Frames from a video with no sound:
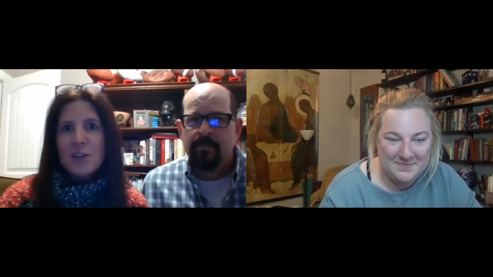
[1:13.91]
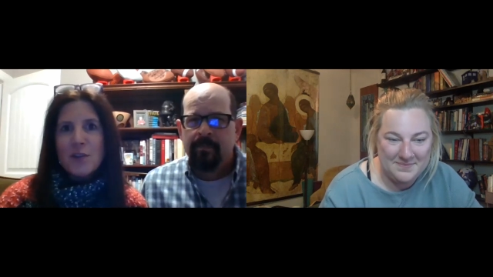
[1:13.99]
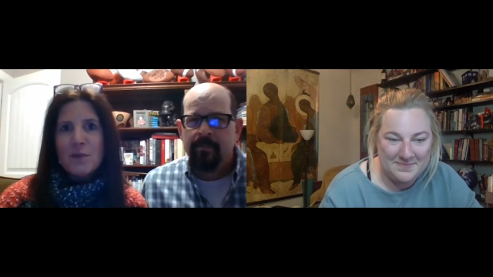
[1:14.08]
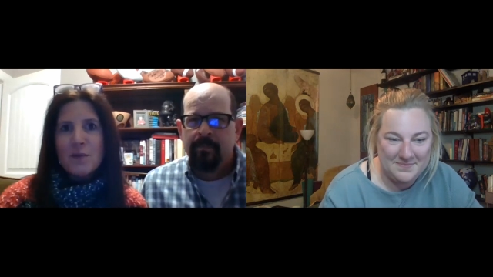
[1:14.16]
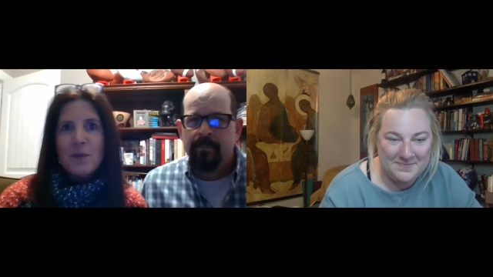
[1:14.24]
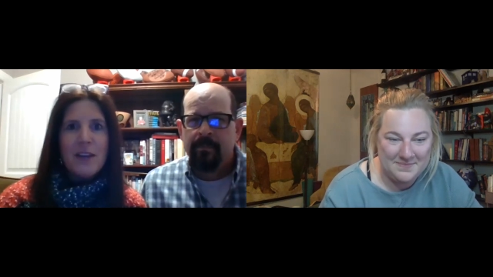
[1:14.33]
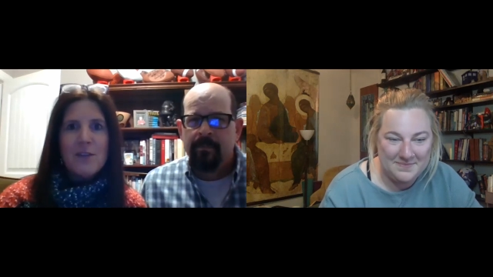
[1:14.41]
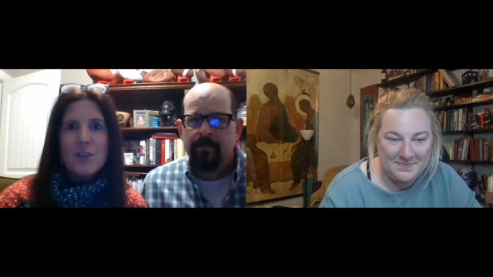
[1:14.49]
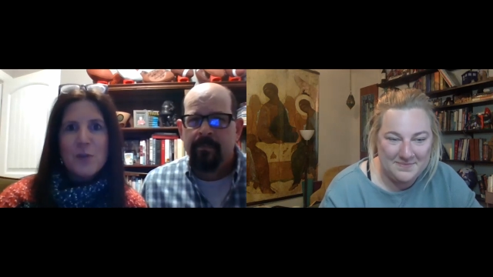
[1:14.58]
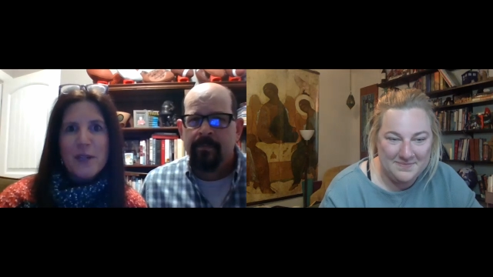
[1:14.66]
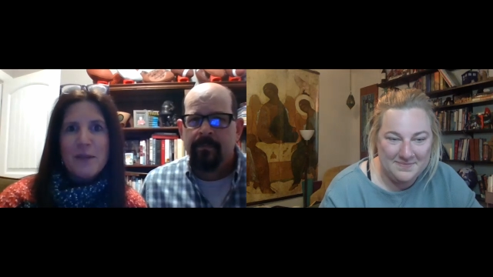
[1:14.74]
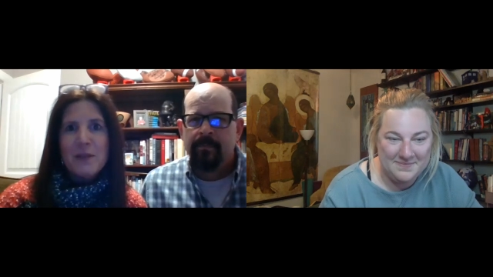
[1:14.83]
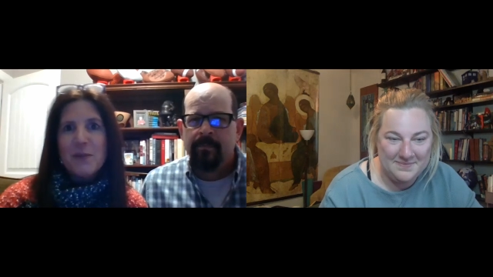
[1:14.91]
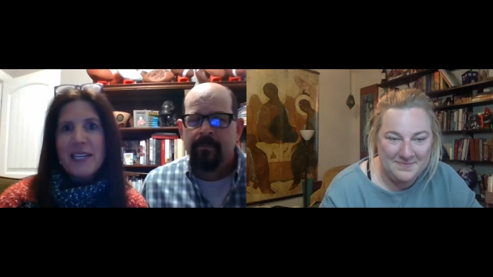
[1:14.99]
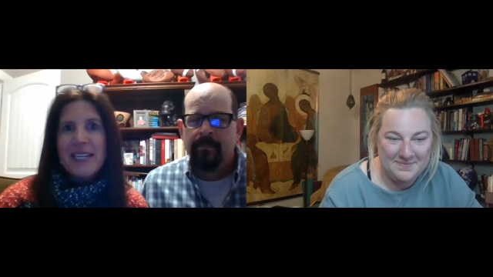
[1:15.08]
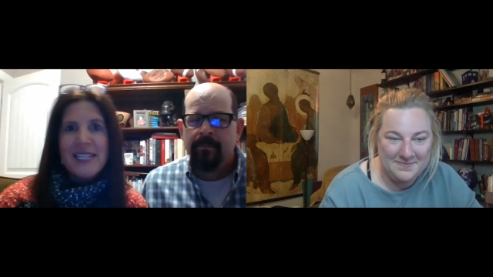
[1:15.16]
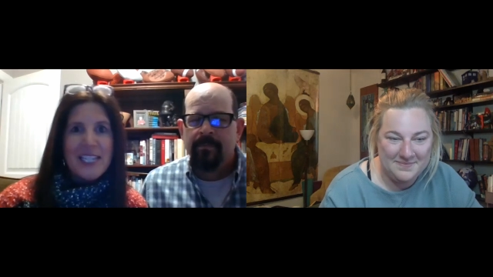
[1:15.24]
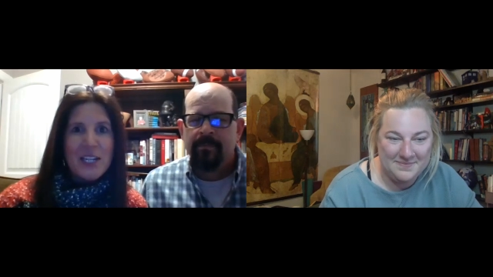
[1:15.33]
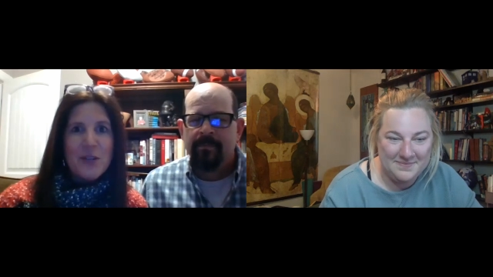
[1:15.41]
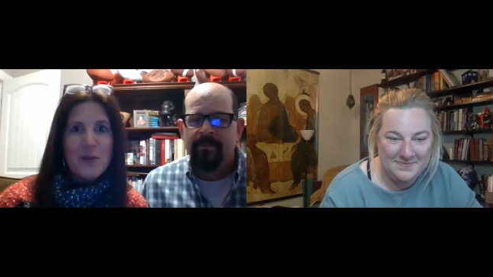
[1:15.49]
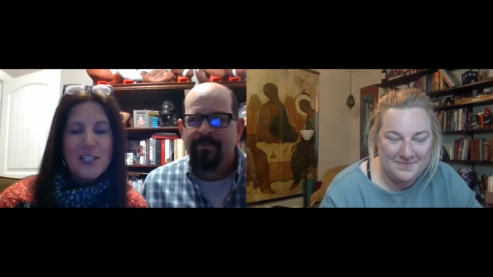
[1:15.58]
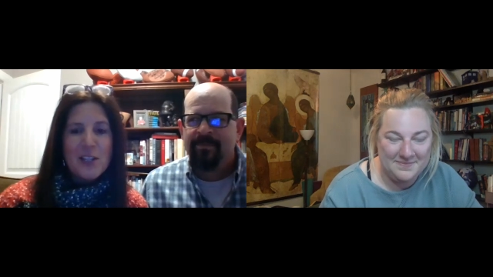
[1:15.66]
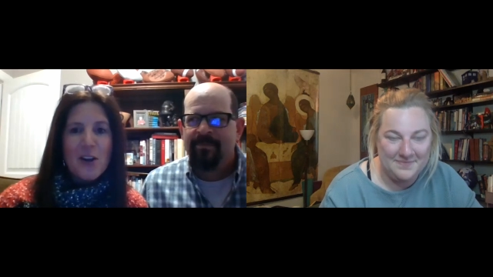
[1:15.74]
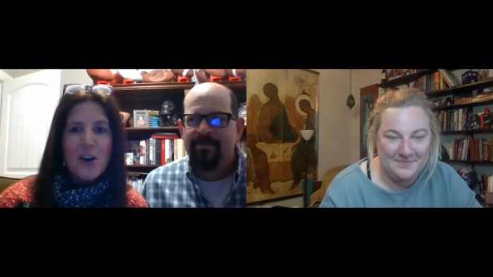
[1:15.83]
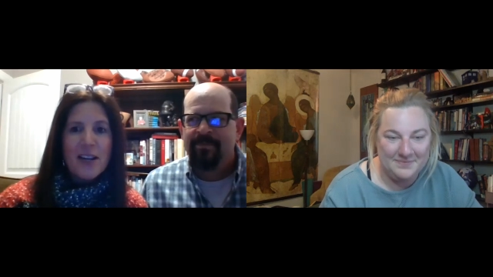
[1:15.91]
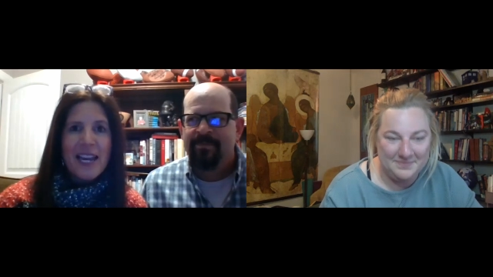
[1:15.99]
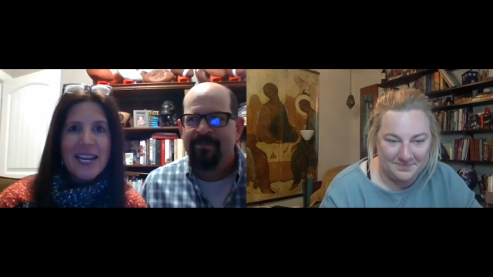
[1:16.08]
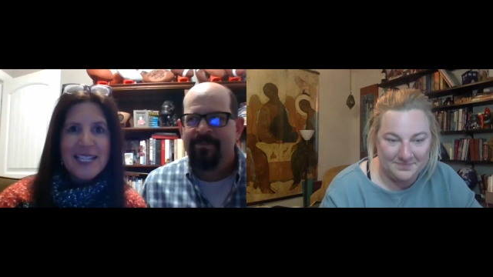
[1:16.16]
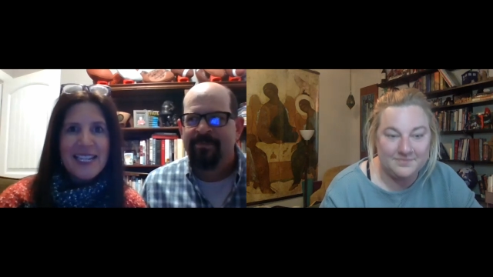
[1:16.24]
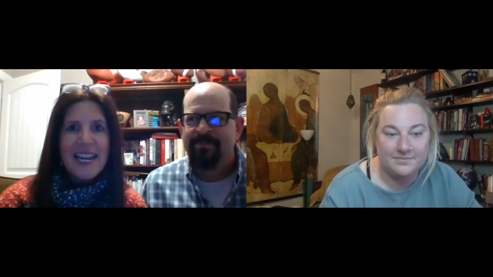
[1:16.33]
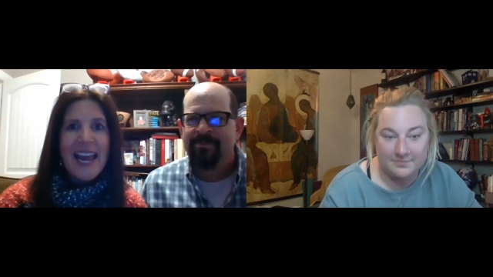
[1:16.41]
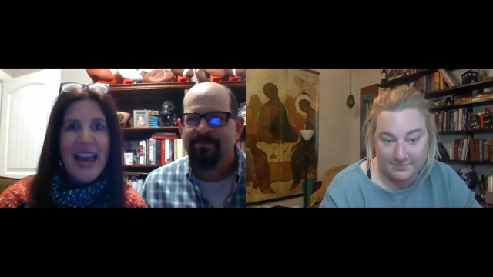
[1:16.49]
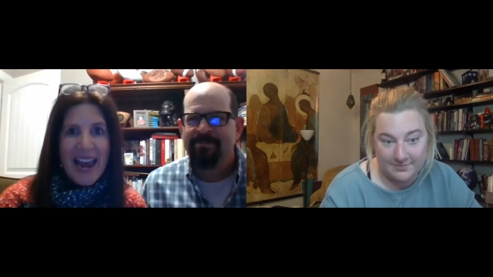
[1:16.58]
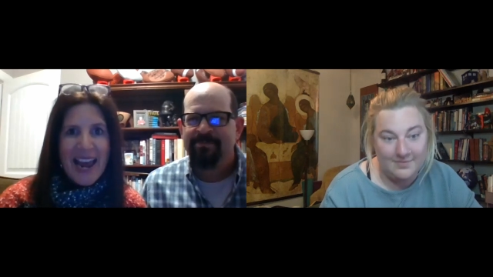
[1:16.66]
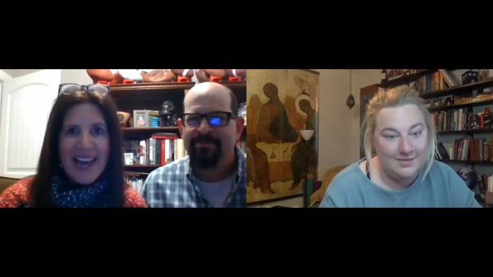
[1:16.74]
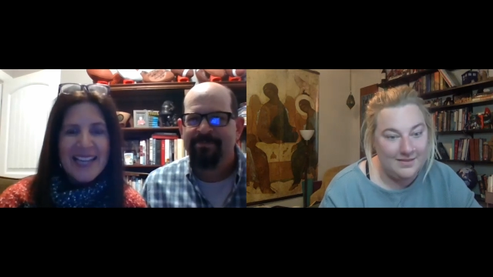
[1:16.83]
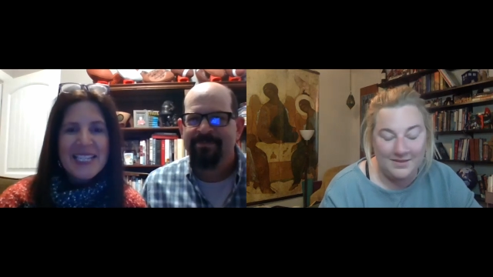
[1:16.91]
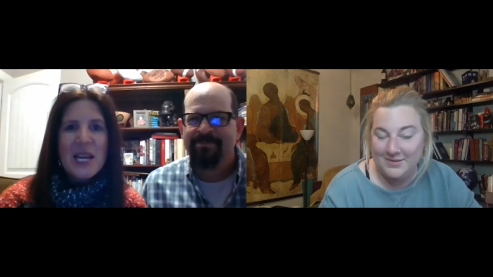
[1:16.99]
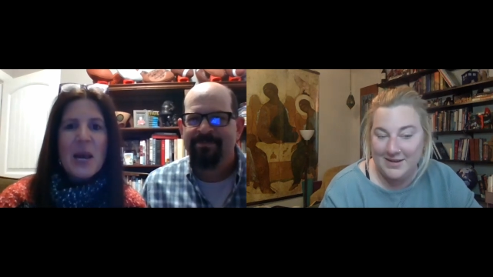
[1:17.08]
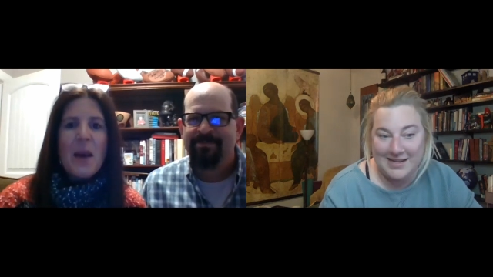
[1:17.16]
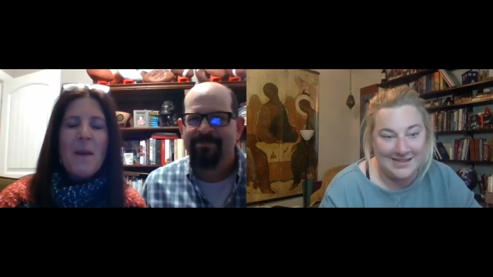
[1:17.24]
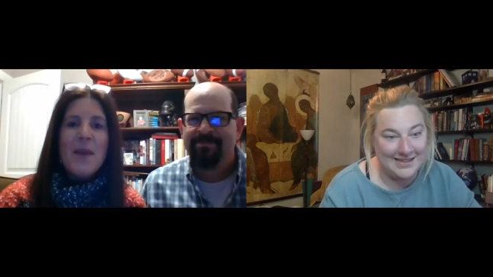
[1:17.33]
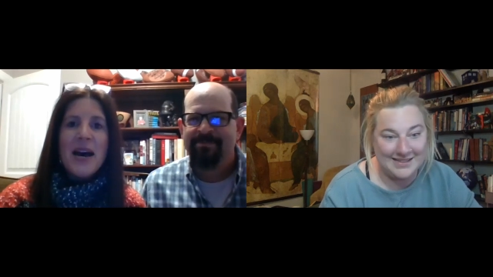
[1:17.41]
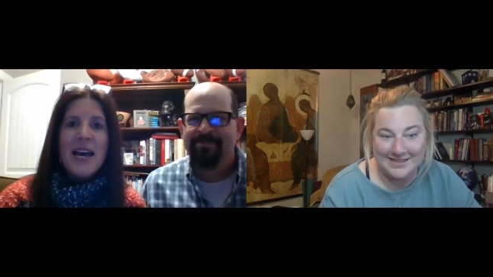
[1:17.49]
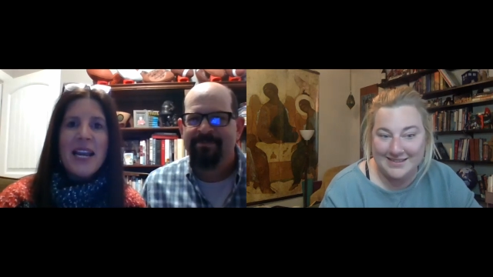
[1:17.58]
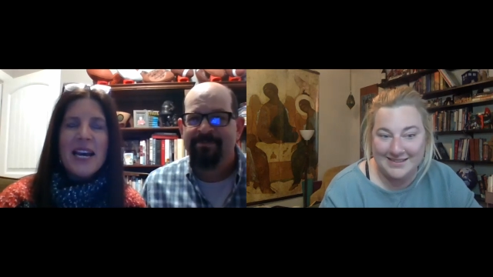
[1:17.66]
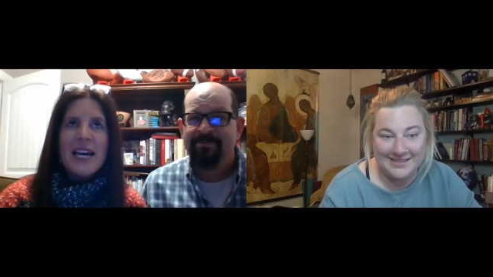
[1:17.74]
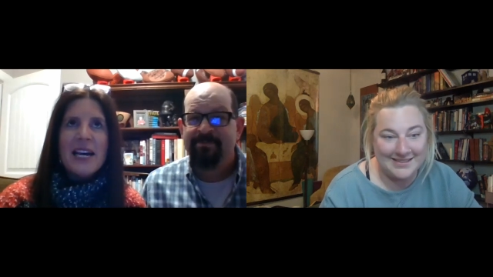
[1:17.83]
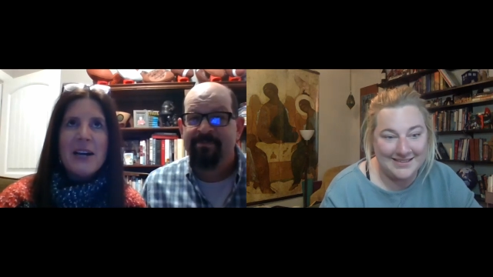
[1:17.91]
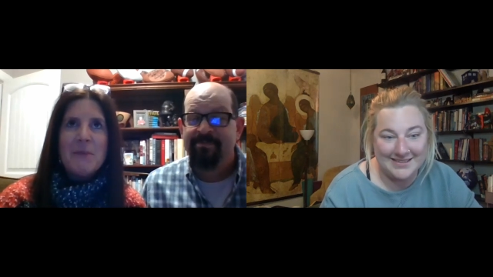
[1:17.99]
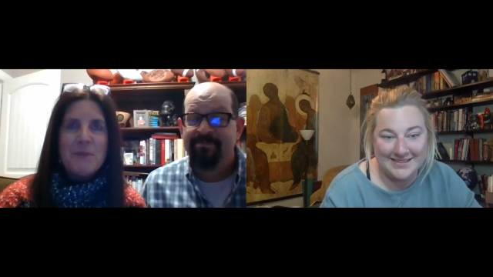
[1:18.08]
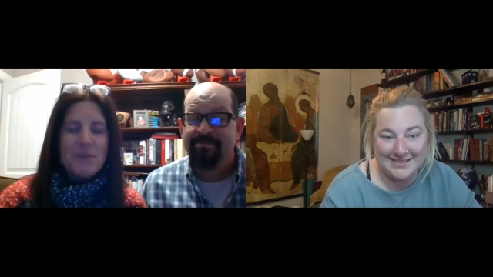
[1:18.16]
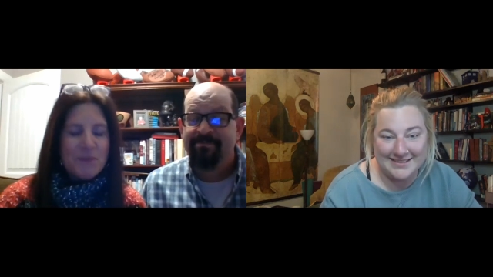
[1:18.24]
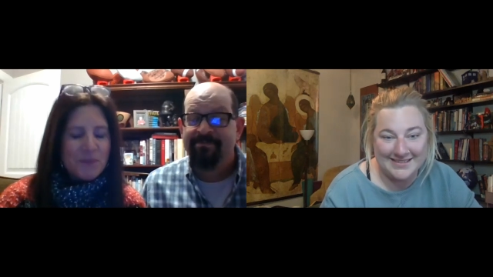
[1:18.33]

Speaker 1: we never dreamed it would continue as long as it has but um,